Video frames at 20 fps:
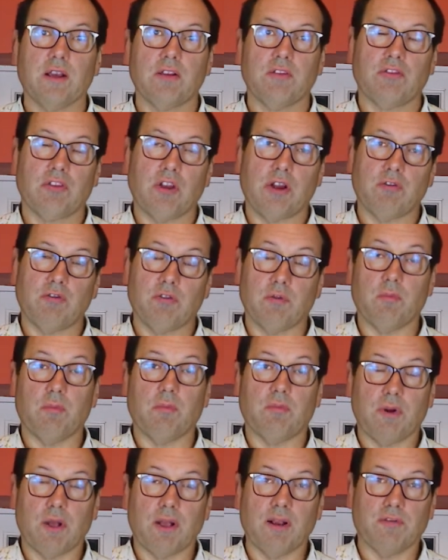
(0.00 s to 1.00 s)
So
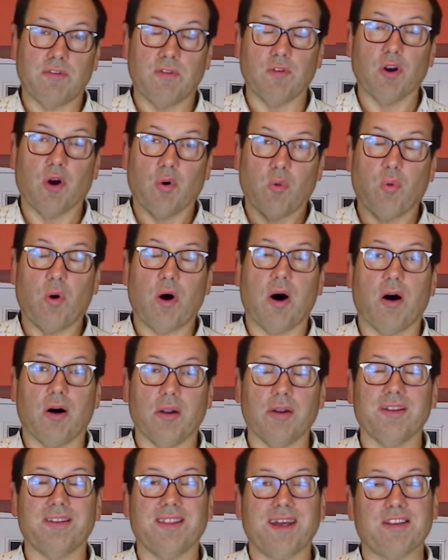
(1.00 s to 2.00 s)
if you've got
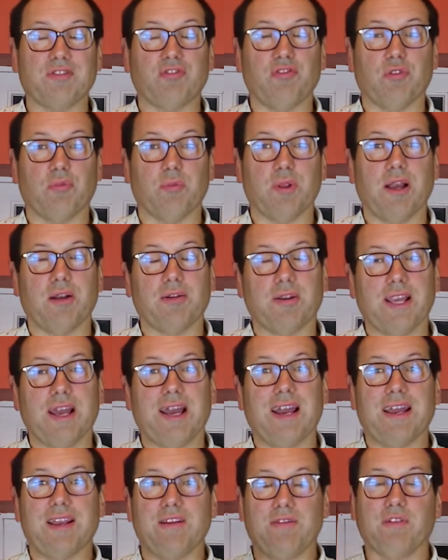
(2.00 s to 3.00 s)
one, that's normally
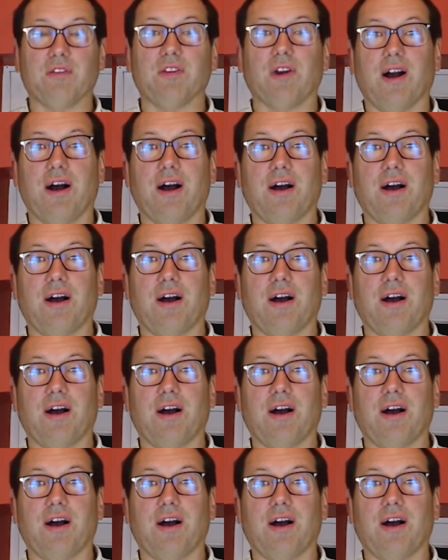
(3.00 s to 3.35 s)
okay. If you've got